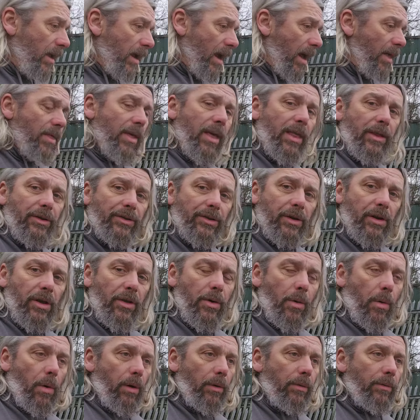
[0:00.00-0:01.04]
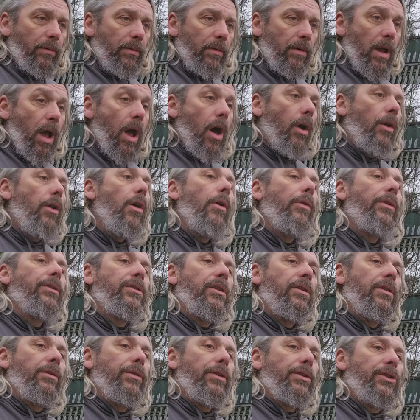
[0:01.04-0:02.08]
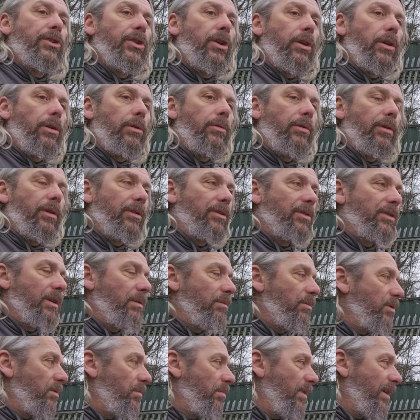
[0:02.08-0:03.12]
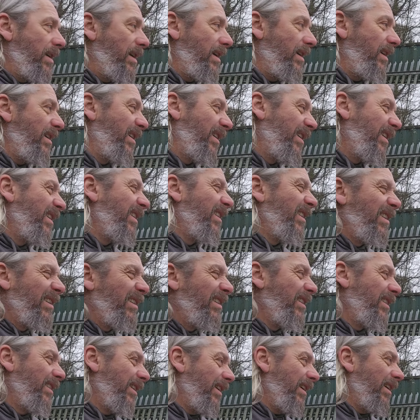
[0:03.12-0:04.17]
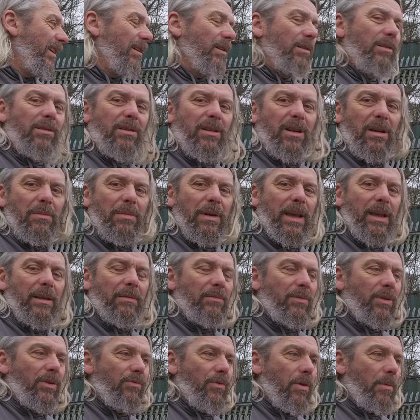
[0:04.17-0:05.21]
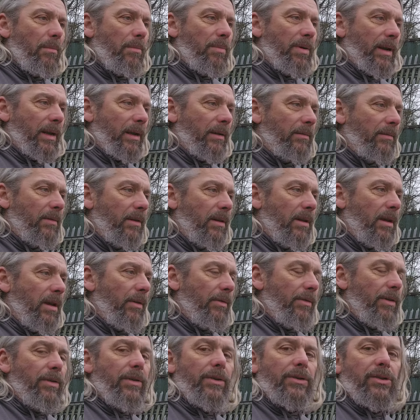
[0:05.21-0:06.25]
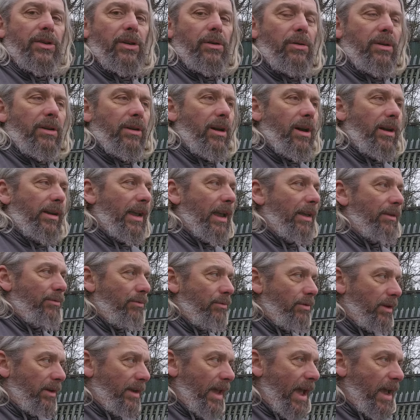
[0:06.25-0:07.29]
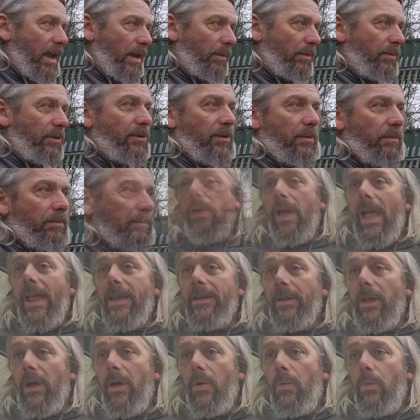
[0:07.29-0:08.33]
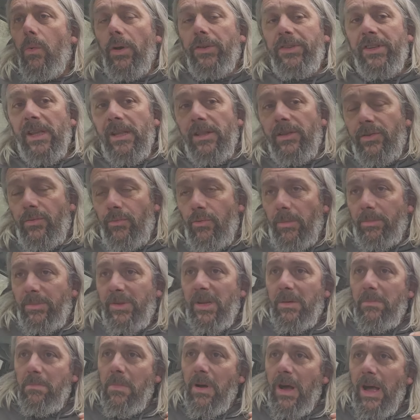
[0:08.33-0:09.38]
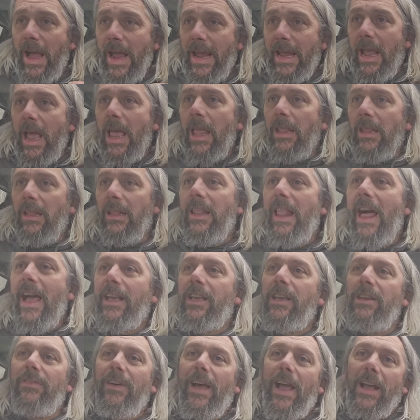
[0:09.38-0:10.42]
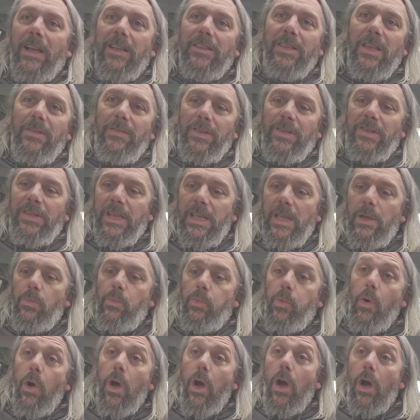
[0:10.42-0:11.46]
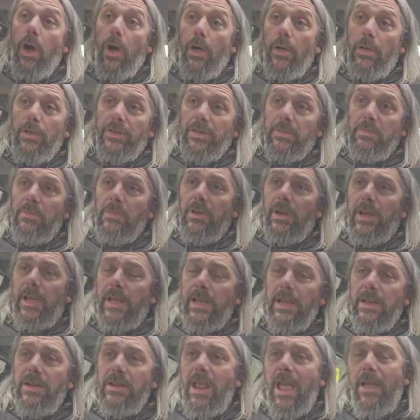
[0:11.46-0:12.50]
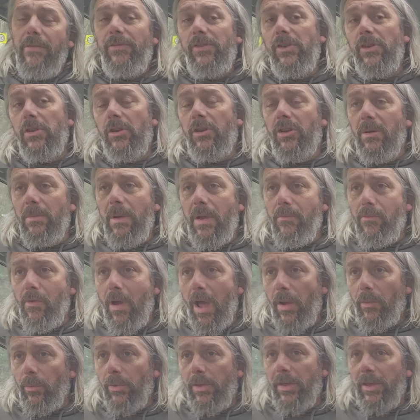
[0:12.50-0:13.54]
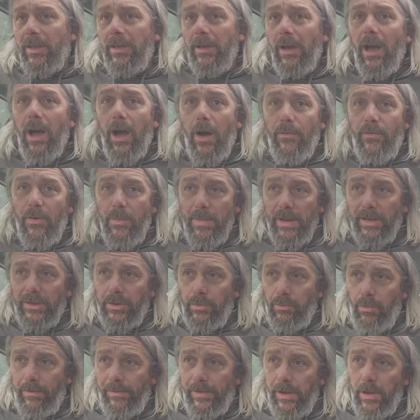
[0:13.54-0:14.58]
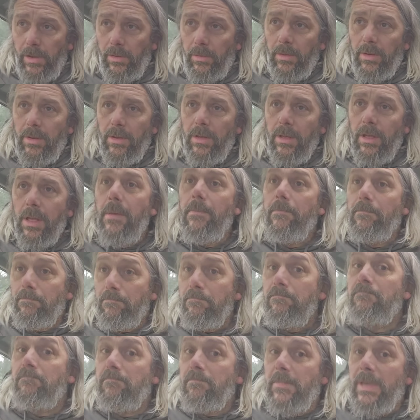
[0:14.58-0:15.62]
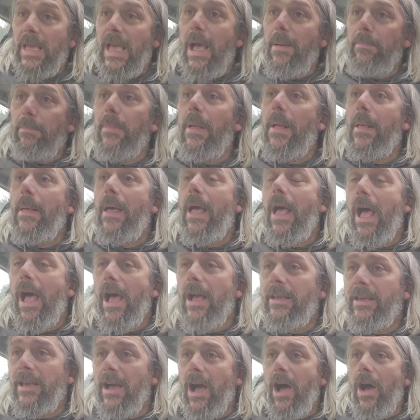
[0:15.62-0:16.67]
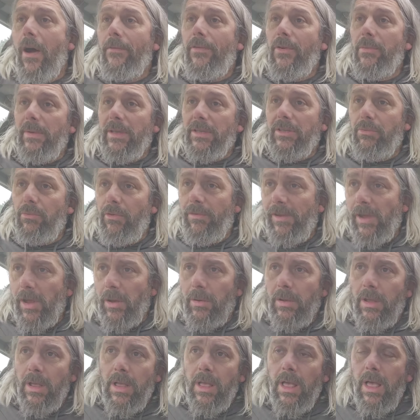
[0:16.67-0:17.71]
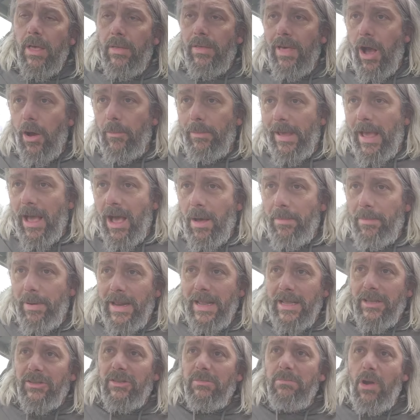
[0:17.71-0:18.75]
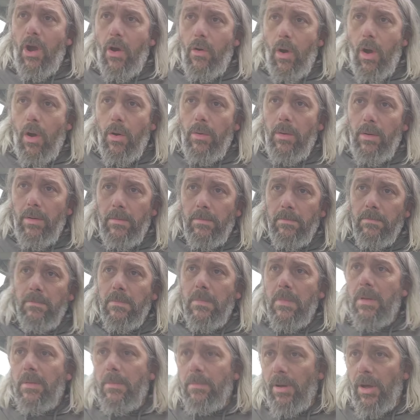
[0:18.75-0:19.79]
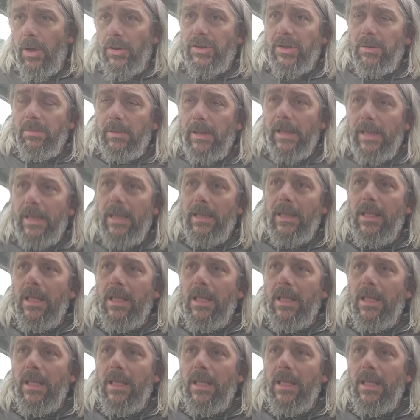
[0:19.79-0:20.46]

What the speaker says: And then there's another one, and no, there's another two that seem to be, you know, a bit grumpy. The other two can't get through the gate. Then what interrupted my lack of activity was my nephew coming round with a car for me to review. Yep, a car for me to review. That'll be happening tomorrow, possibly.